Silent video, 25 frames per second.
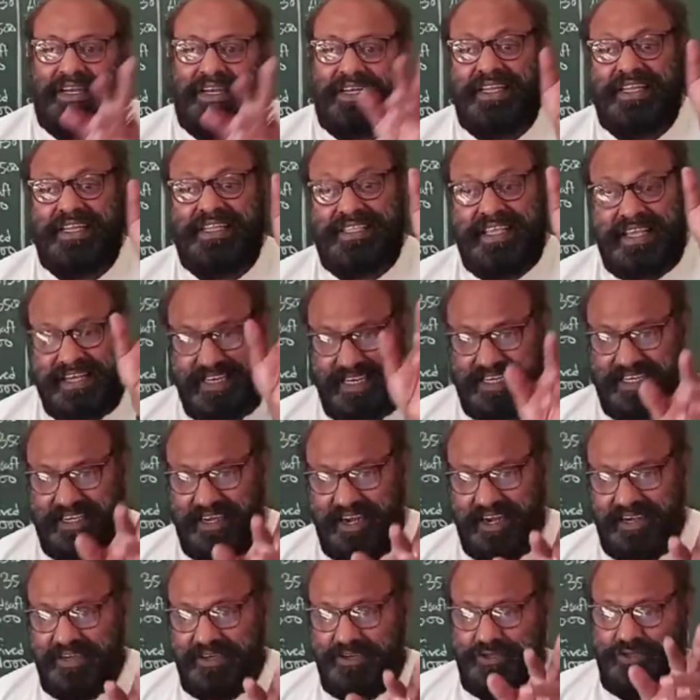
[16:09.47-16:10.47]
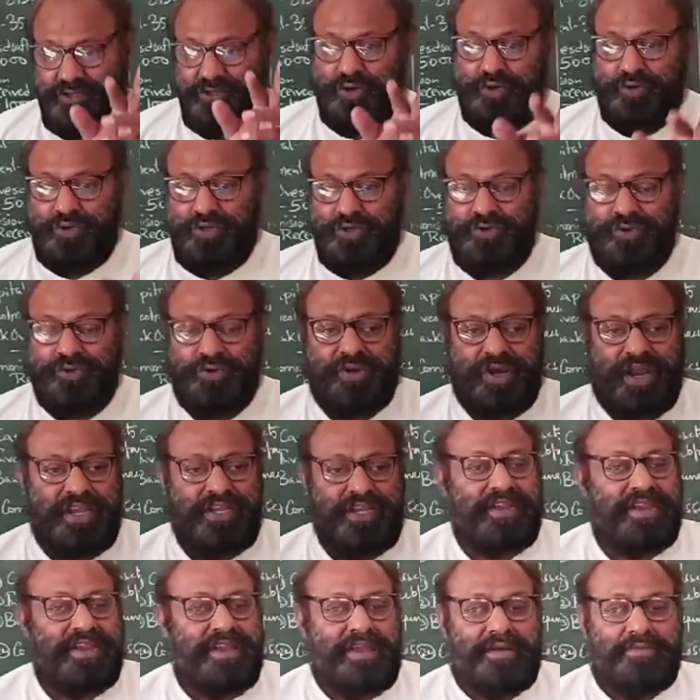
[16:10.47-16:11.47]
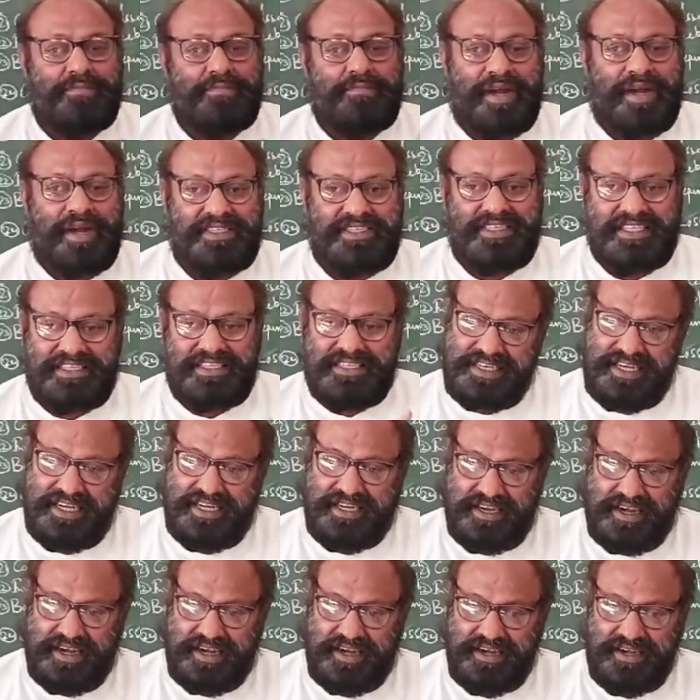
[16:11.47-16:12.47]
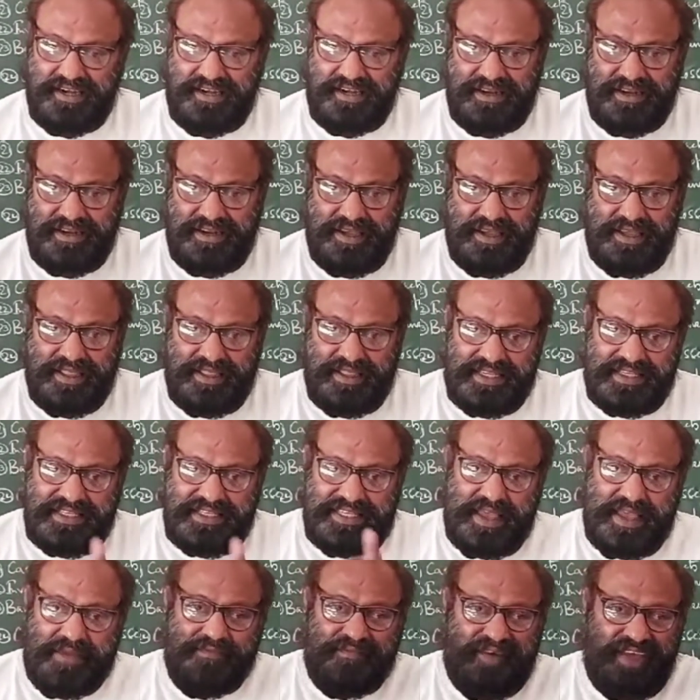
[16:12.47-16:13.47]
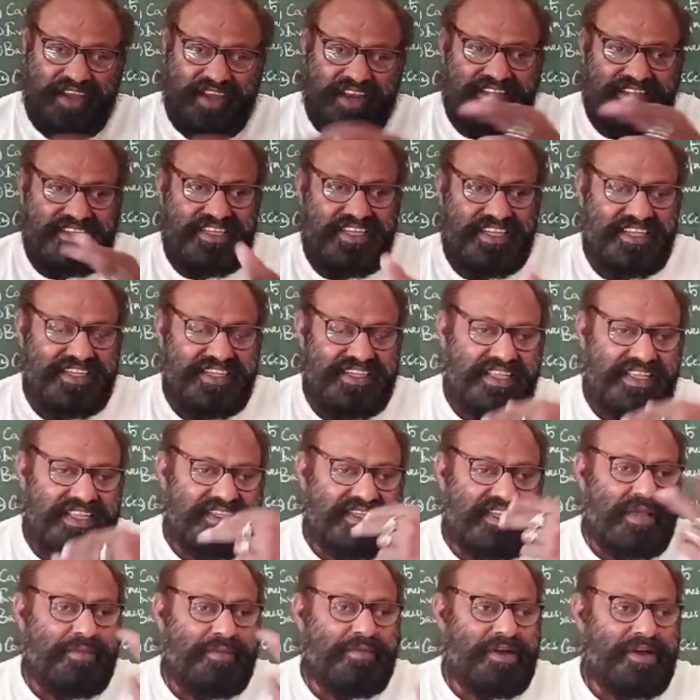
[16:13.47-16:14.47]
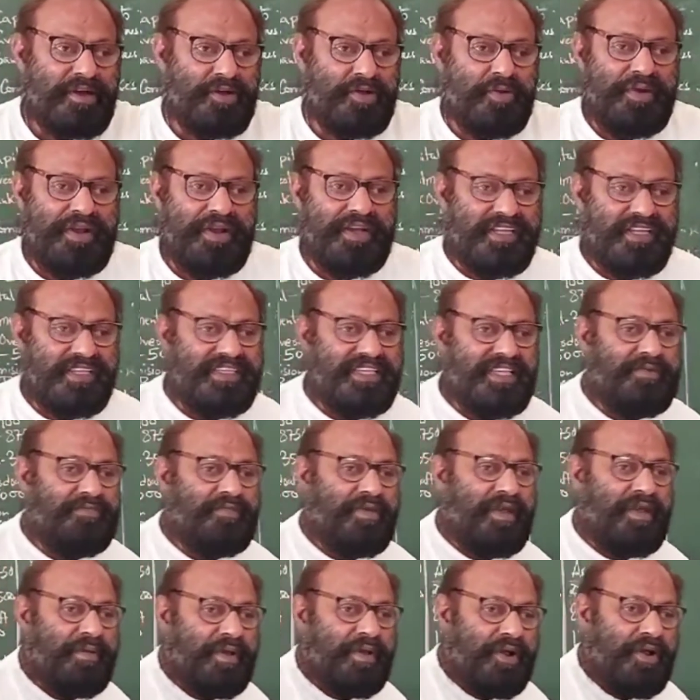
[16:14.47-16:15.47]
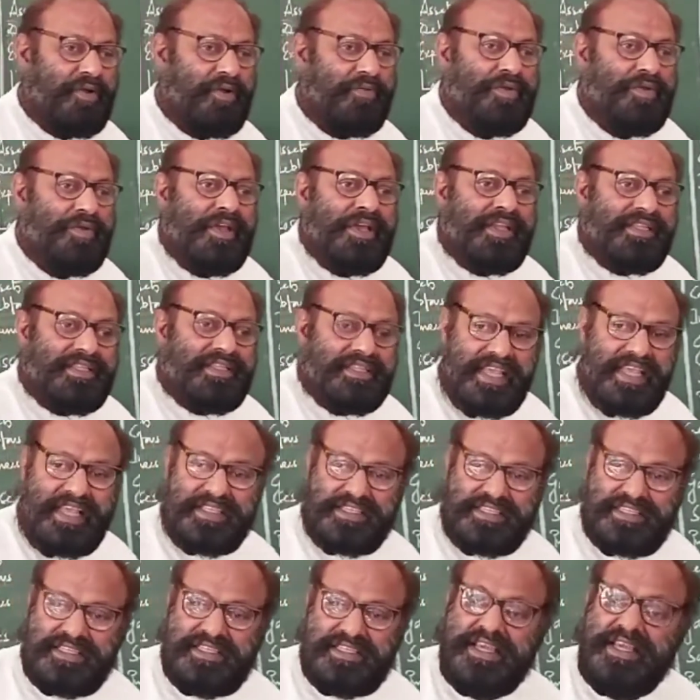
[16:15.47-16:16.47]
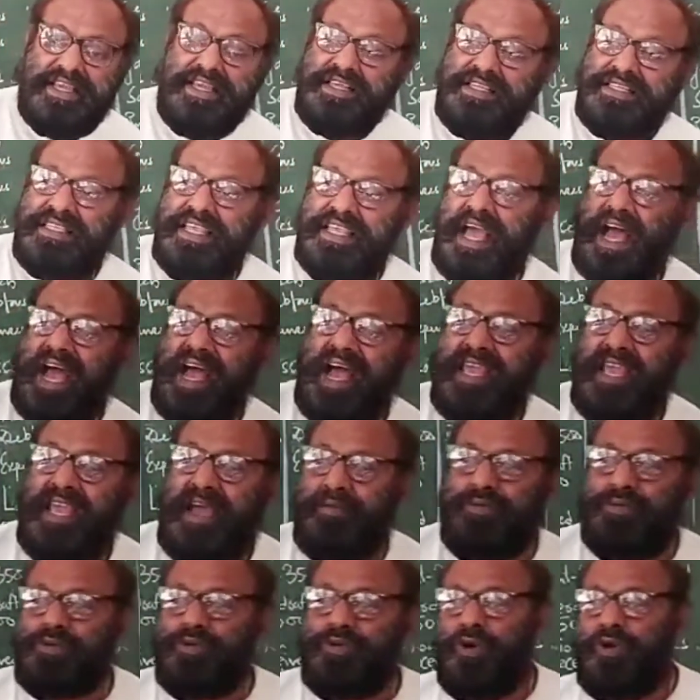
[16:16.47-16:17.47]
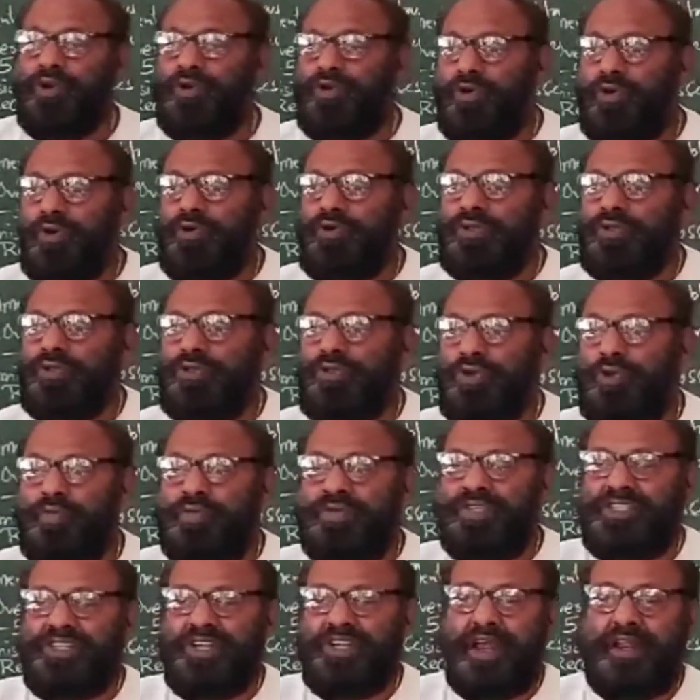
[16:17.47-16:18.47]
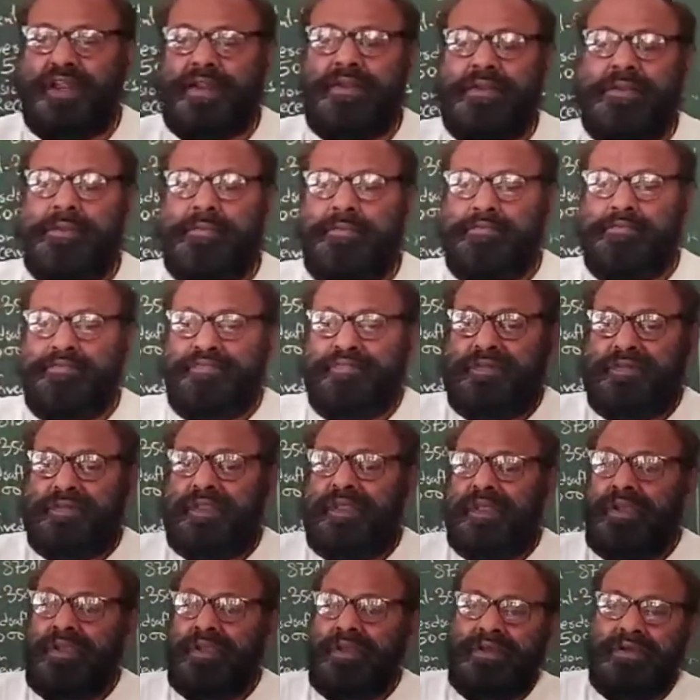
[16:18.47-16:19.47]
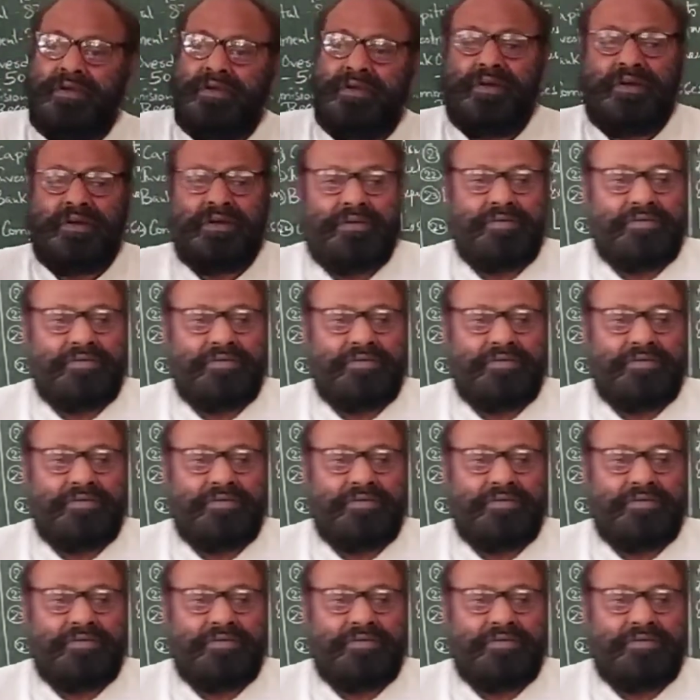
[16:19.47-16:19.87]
Okay, but it is the return, so we should write purchase return. The same fallacy, the same argument is in favor of sales. Say I have sold goods to Mr.